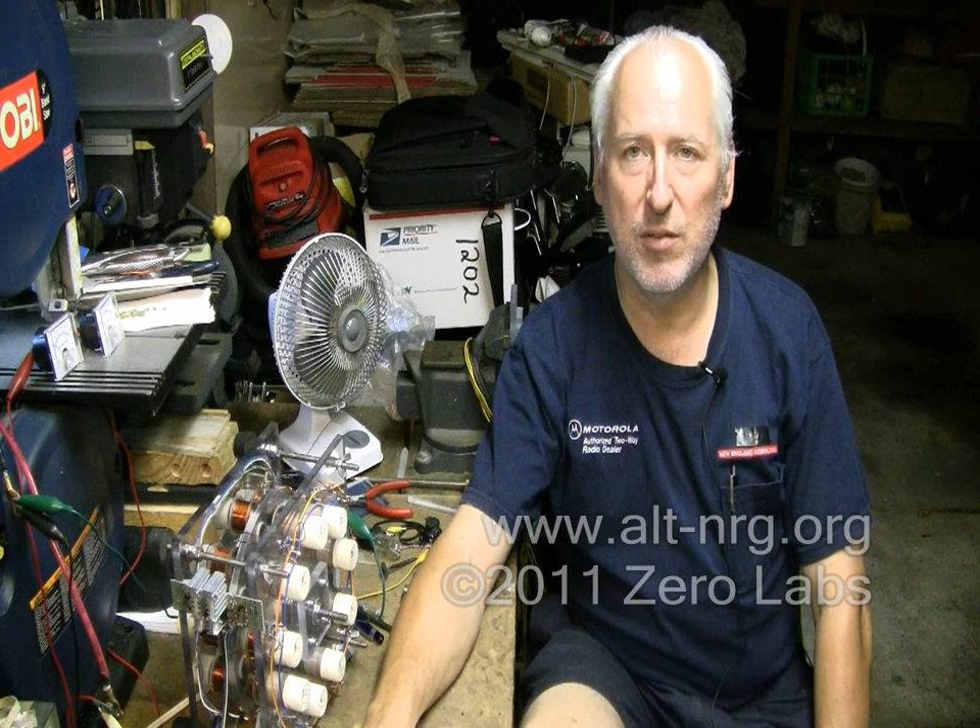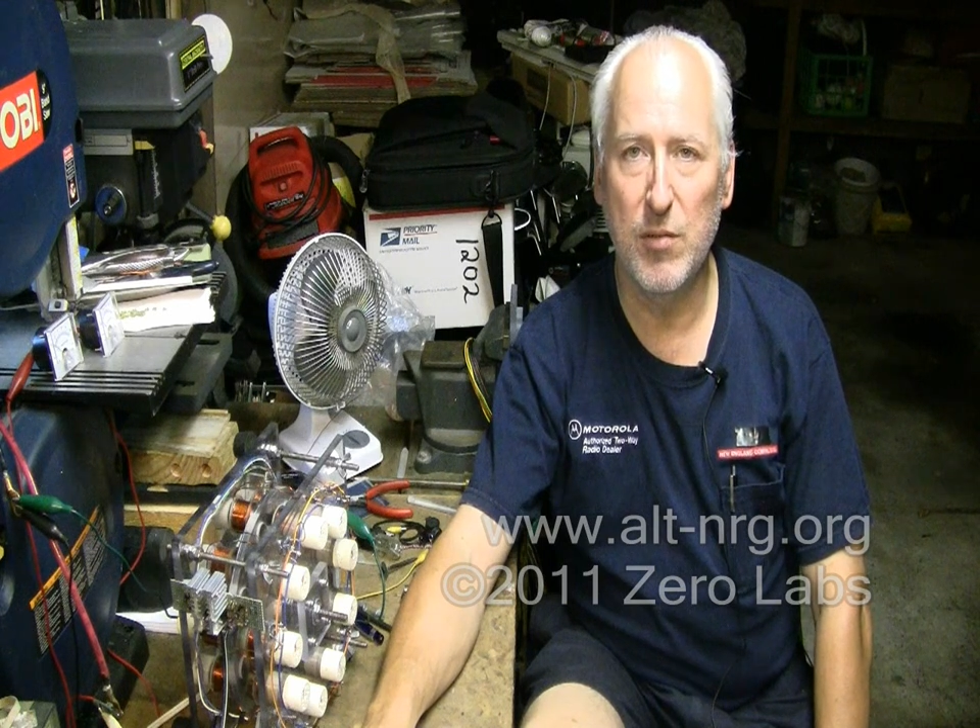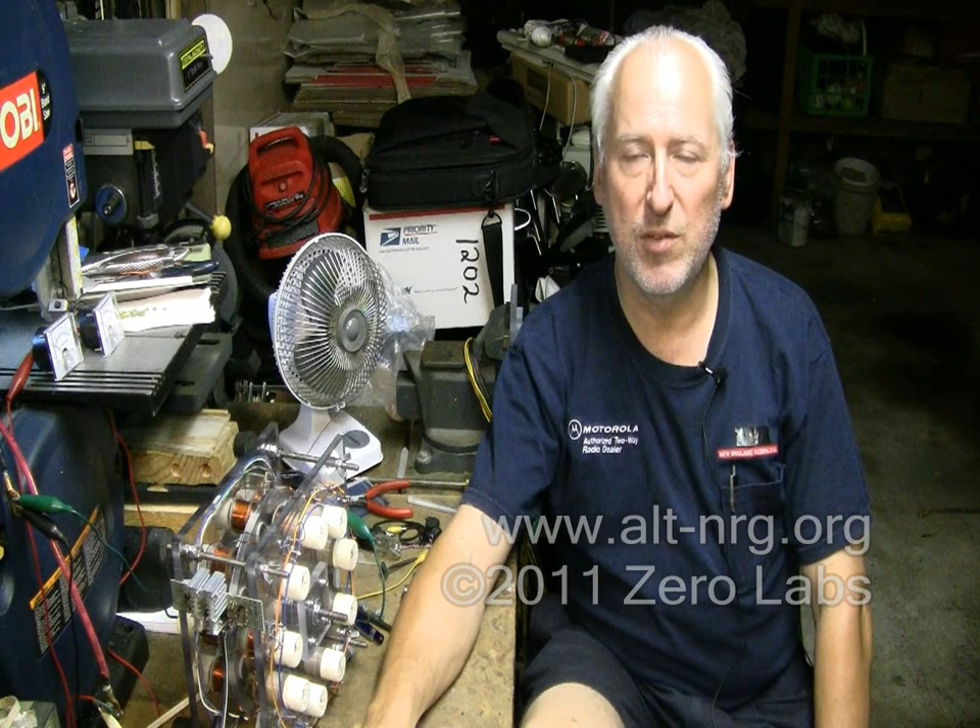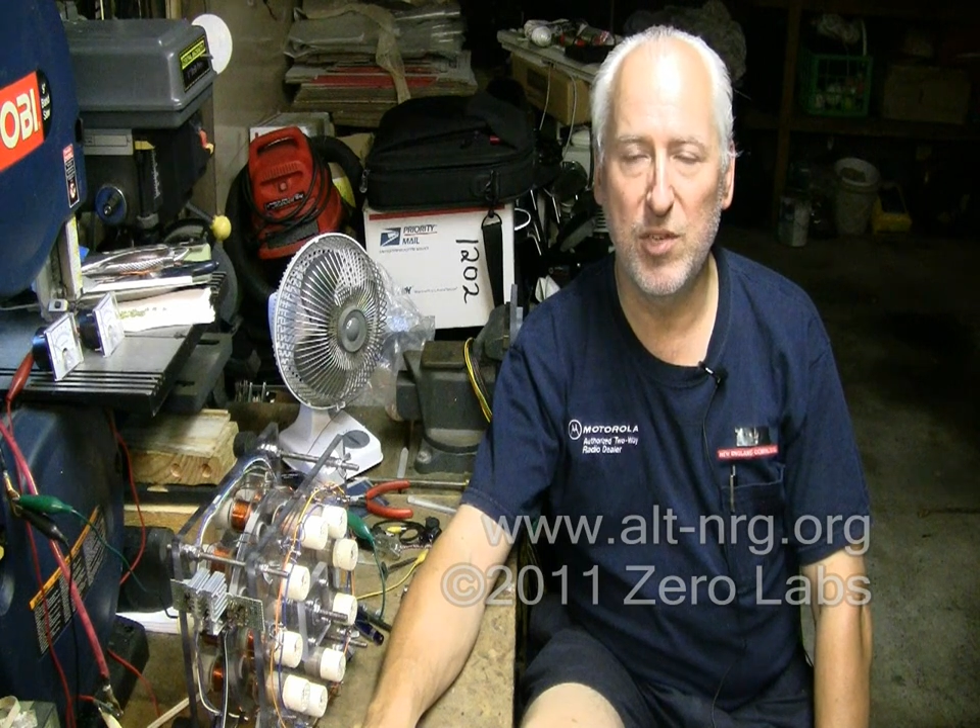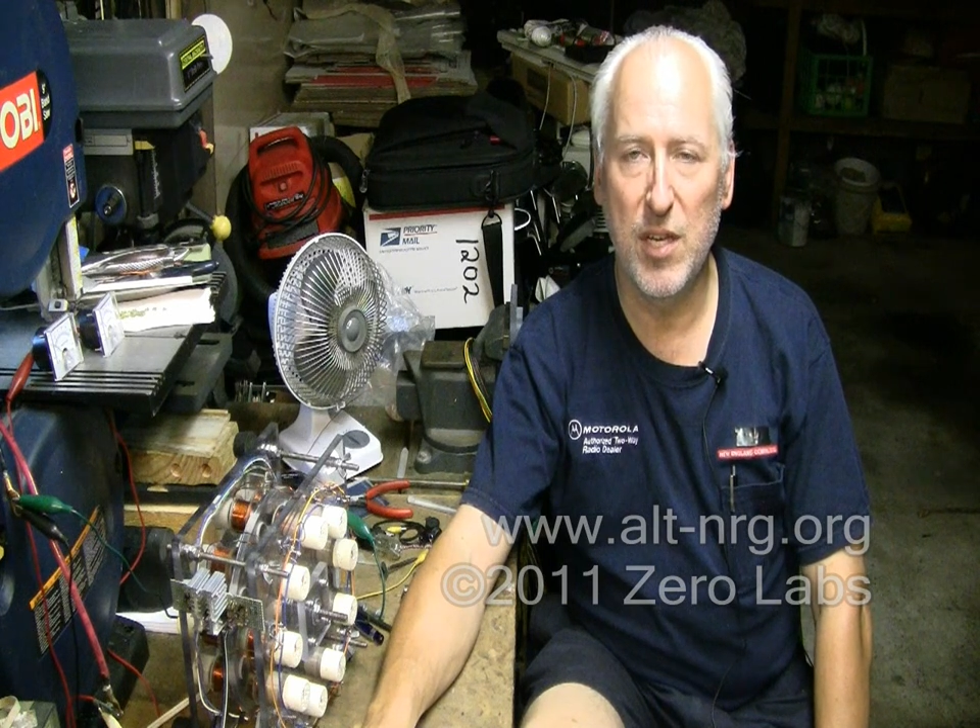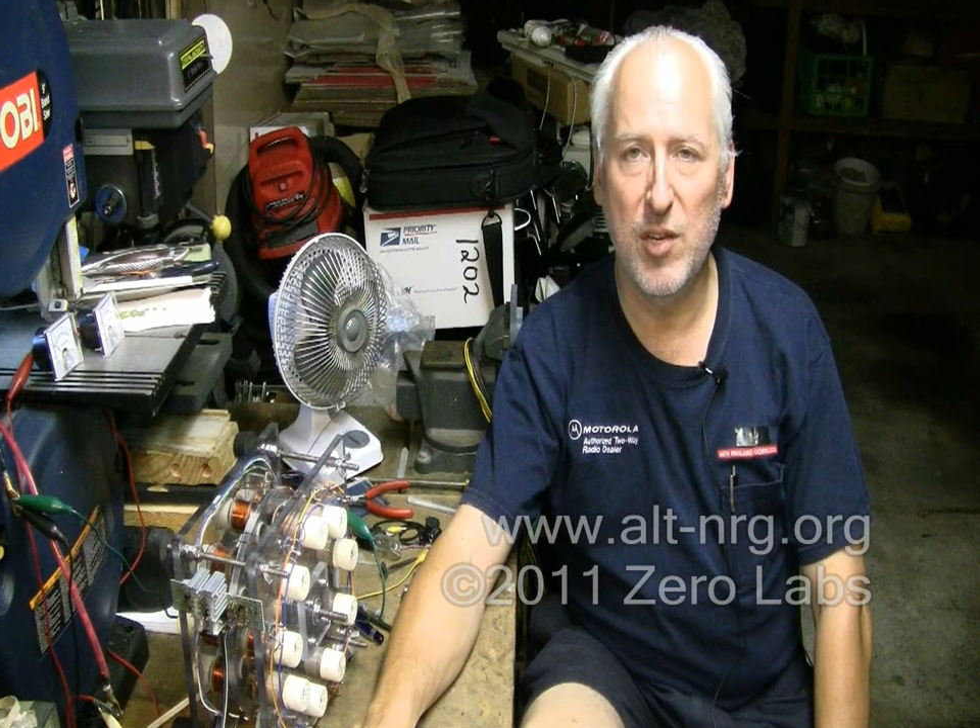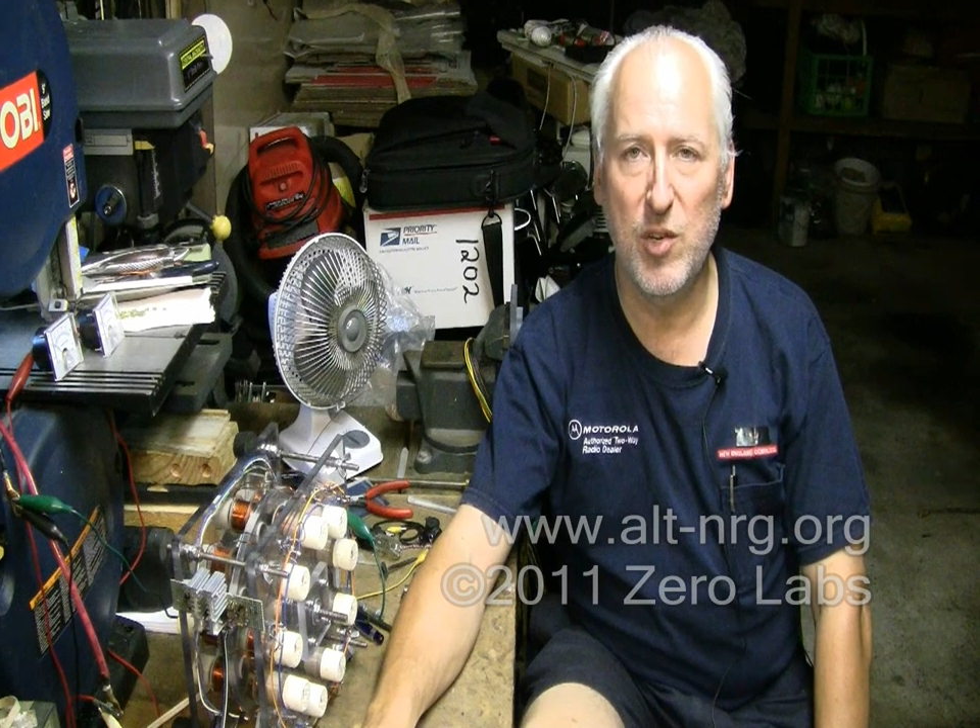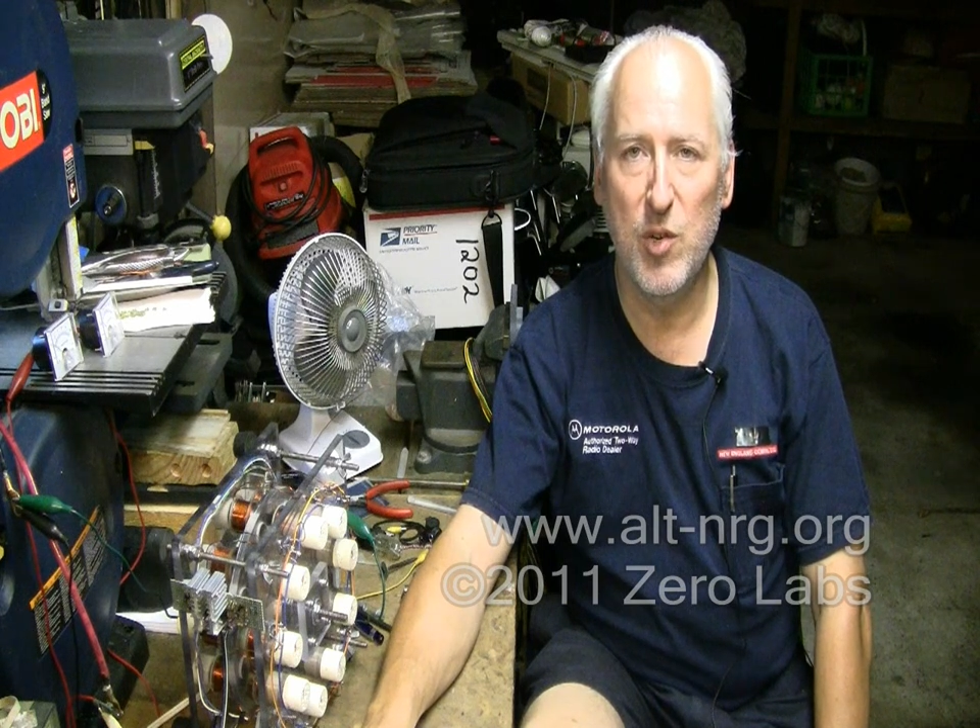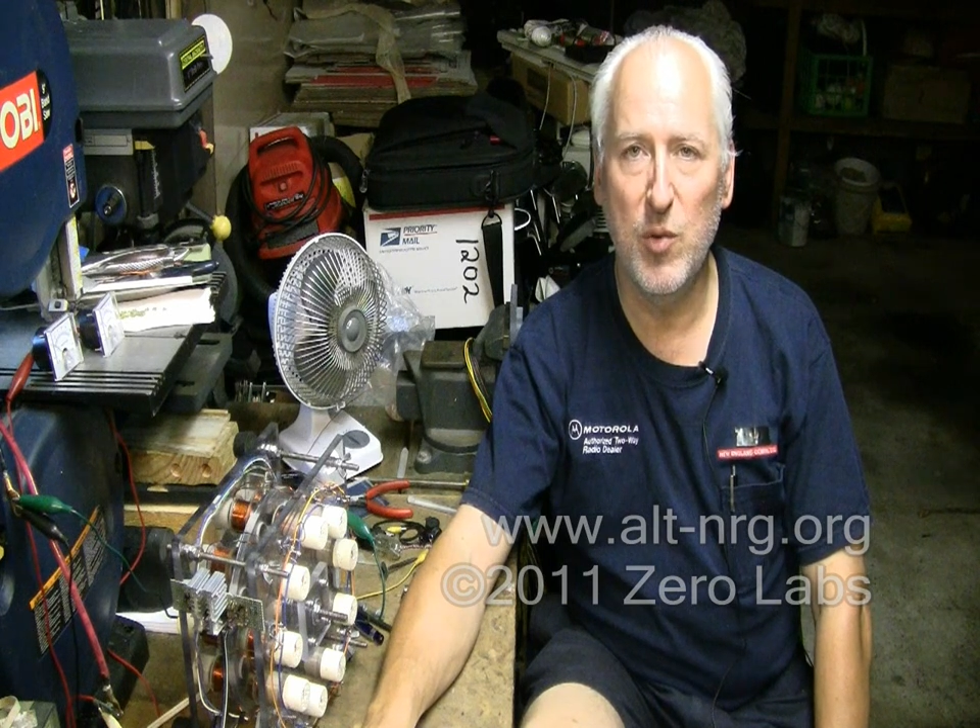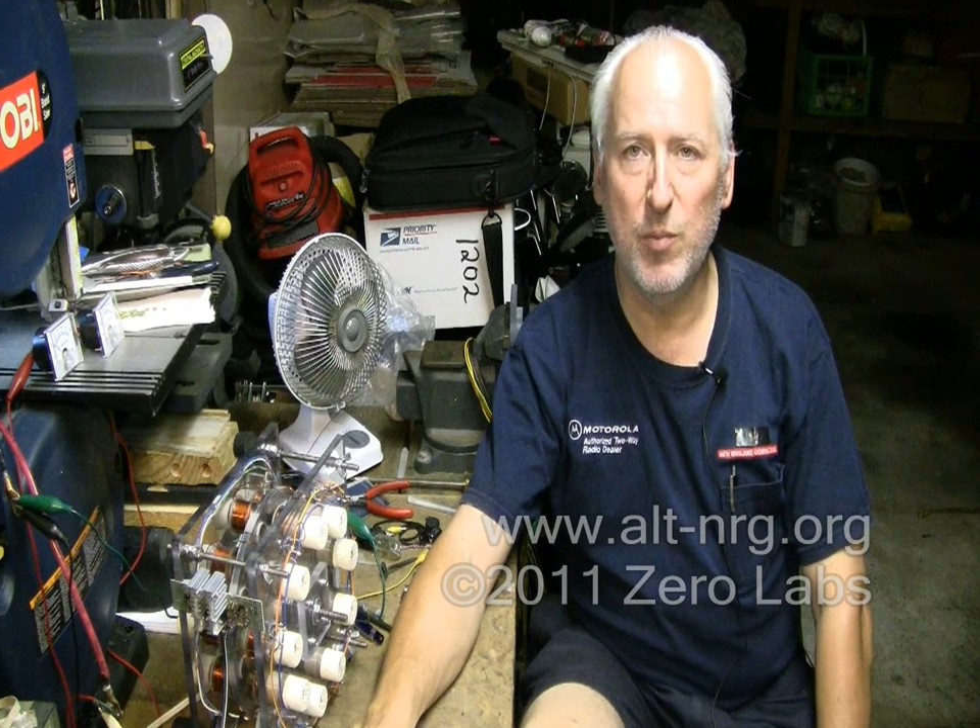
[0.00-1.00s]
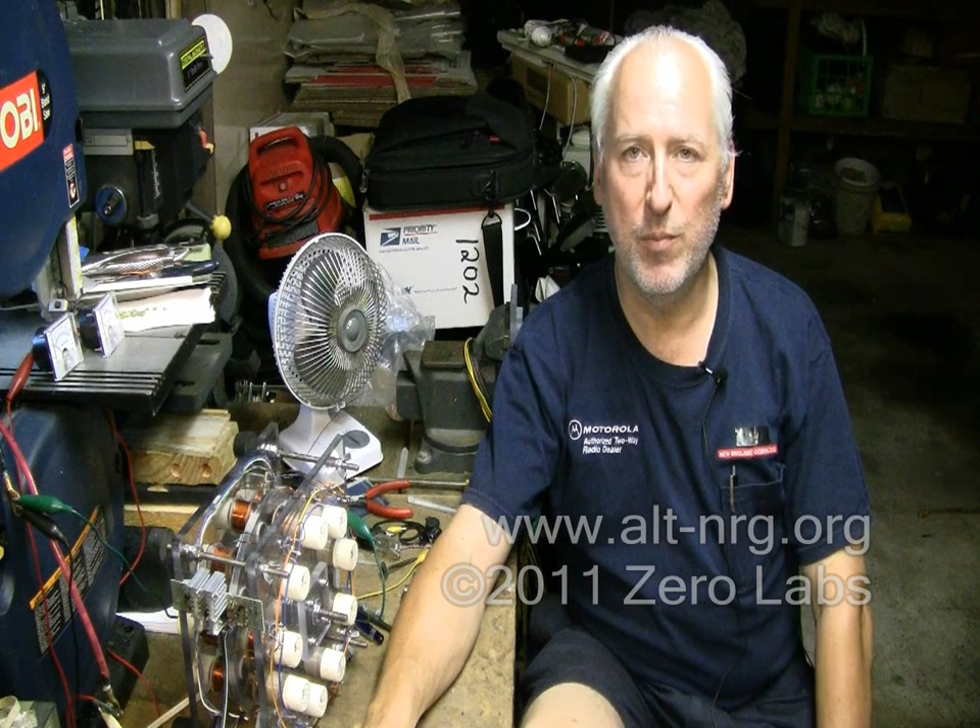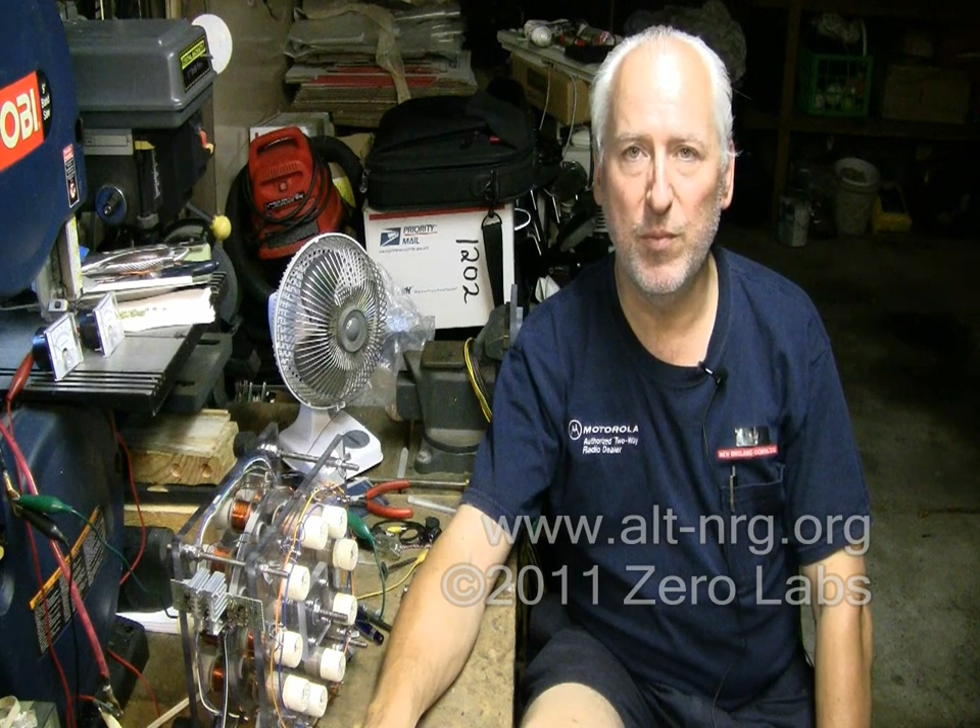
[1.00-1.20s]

under the GNU